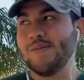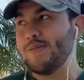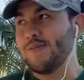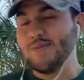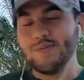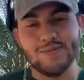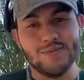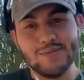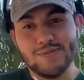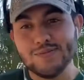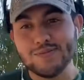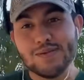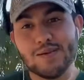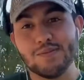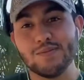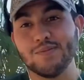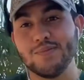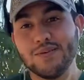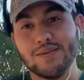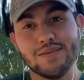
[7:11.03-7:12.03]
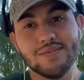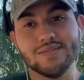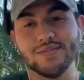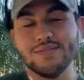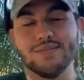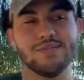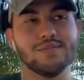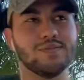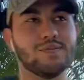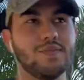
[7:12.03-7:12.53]
You just have to be
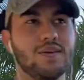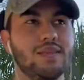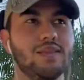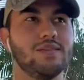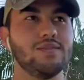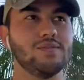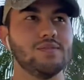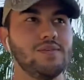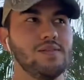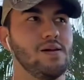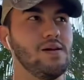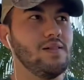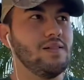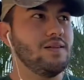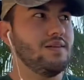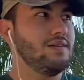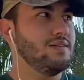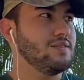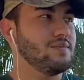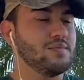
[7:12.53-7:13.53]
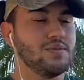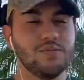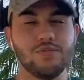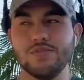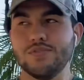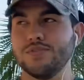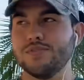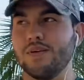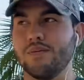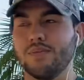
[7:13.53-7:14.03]
consistent, man. That's really all it is. And people
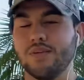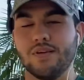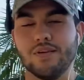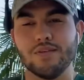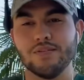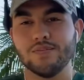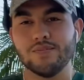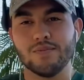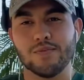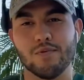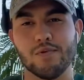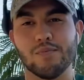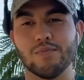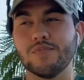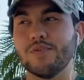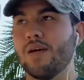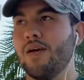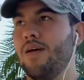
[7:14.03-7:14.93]
just have to hear it sometimes.